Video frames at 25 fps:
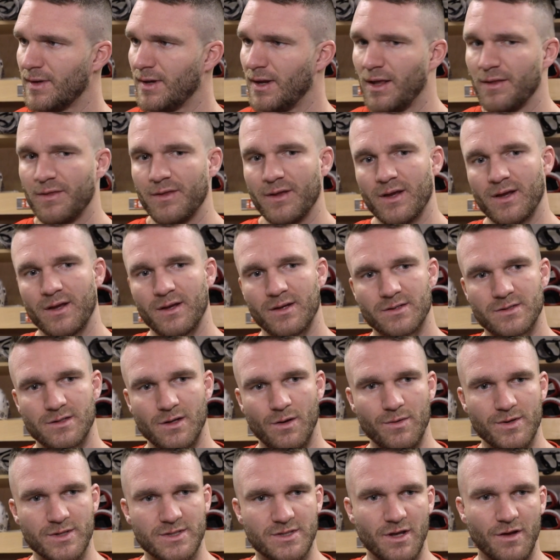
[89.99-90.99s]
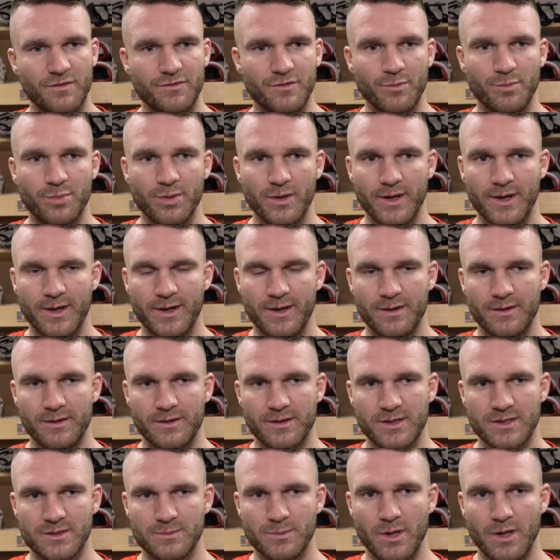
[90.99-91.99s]
Yeah, it's always tough to play in
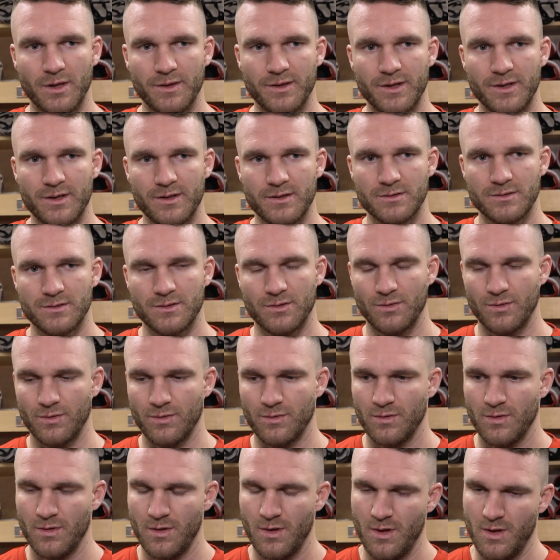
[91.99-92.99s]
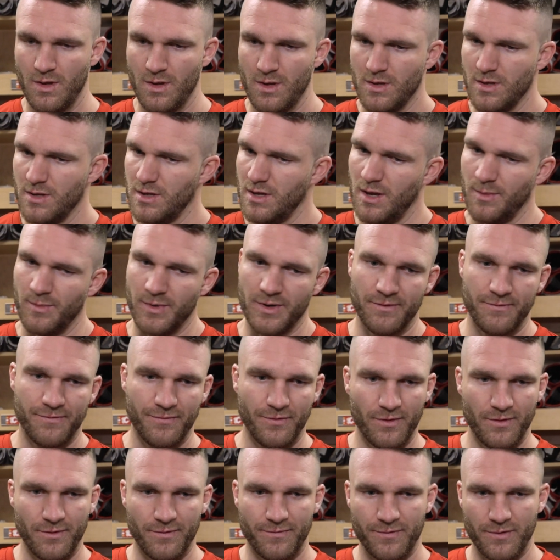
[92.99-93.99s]
this building. So, I mean,
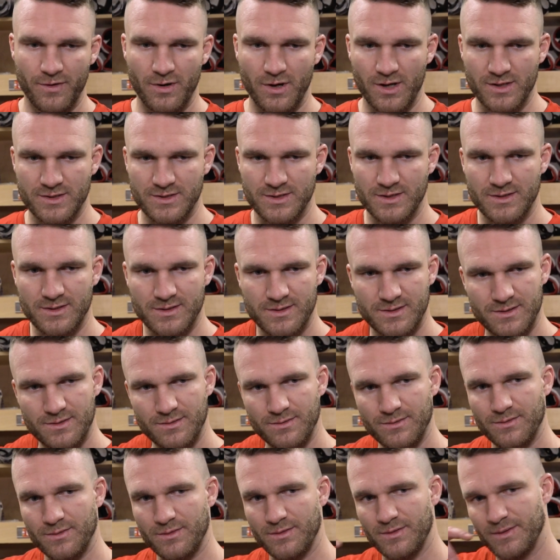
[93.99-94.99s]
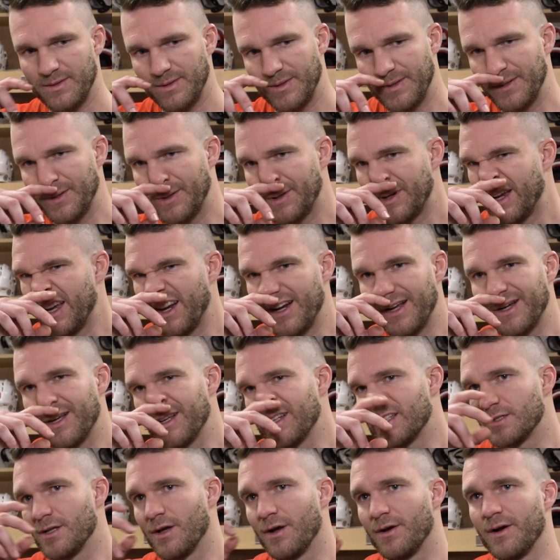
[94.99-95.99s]
for us, it's to, you know, get a
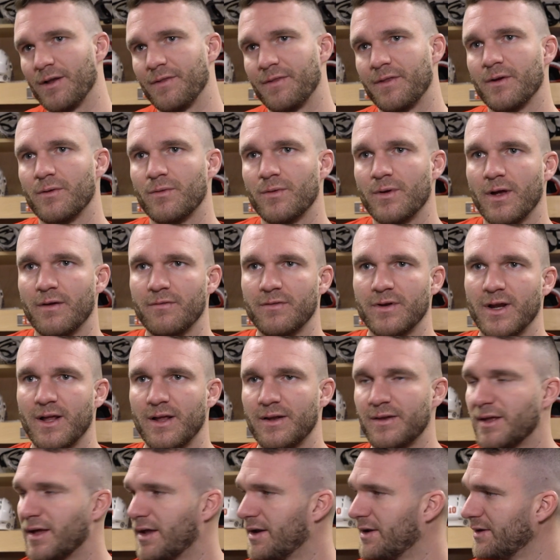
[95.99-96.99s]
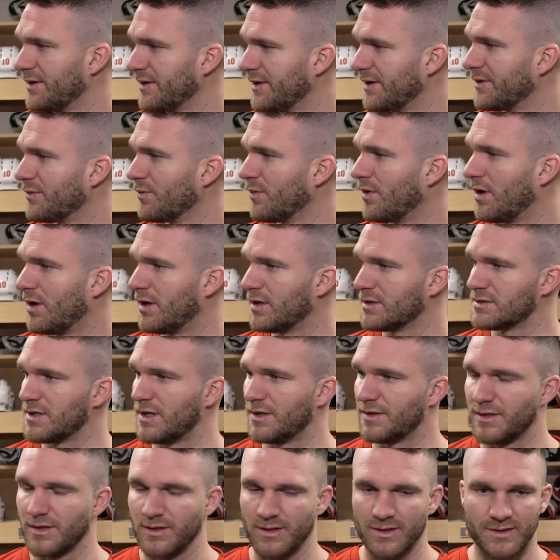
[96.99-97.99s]
good start. I think we haven't had that in the walls. I
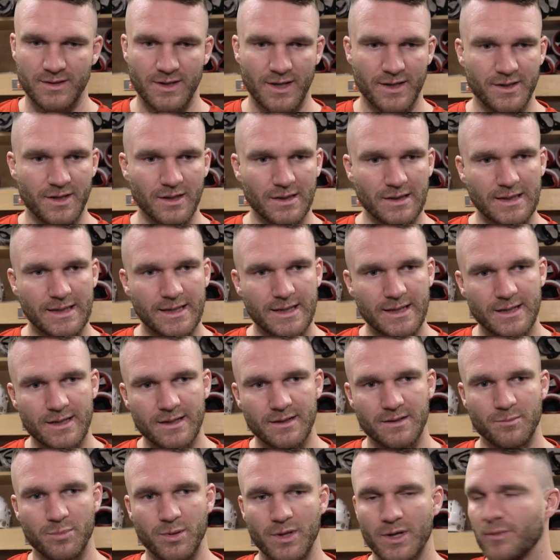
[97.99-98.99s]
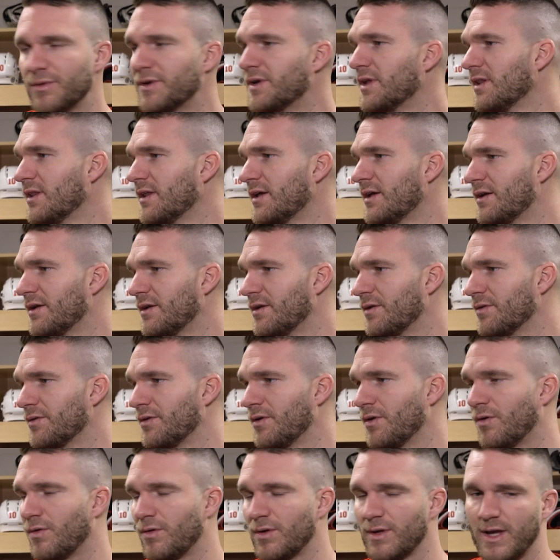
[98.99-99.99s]
think take the lead and play with the lead, you know,
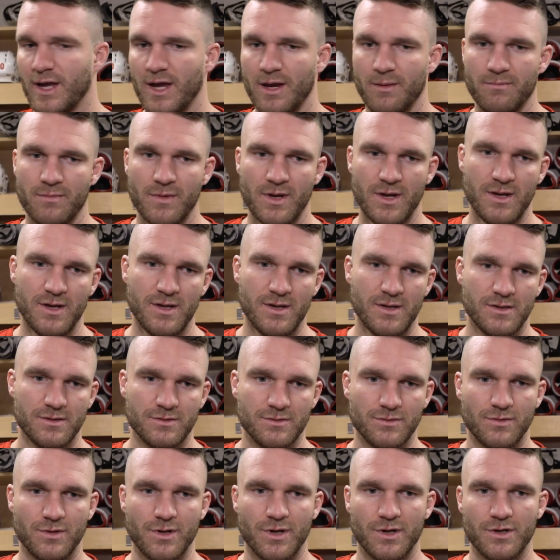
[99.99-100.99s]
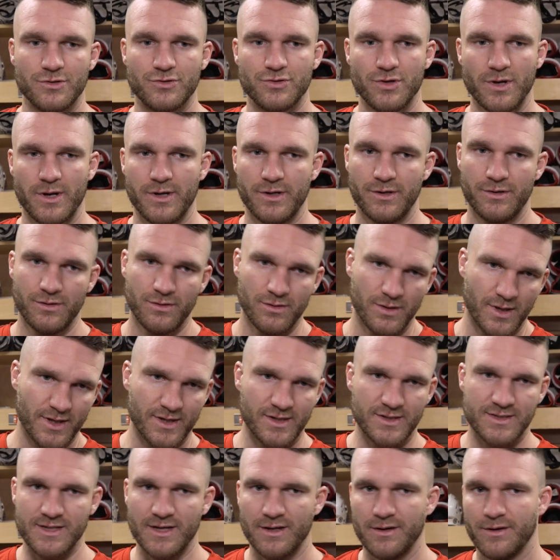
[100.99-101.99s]
the whole game. So we're gonna try to do, like
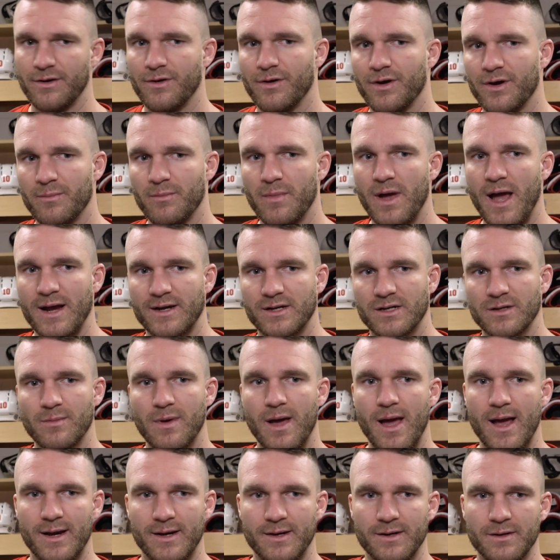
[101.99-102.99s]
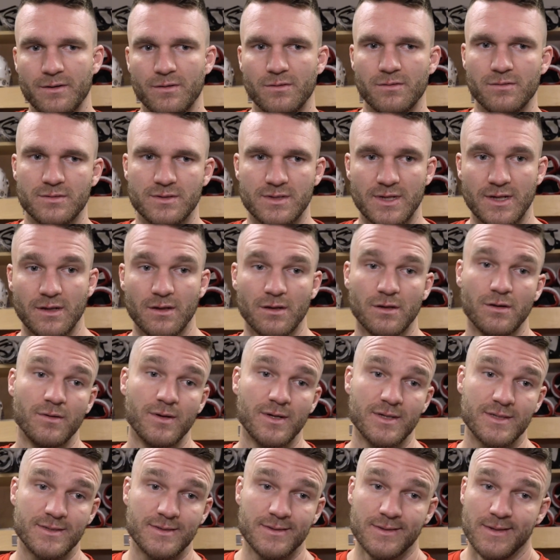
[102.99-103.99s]
you said, they're on a back to back. You know, St.
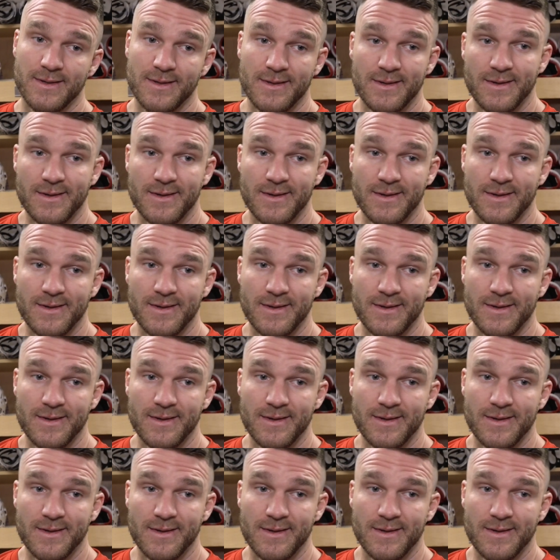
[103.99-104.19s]
Louis.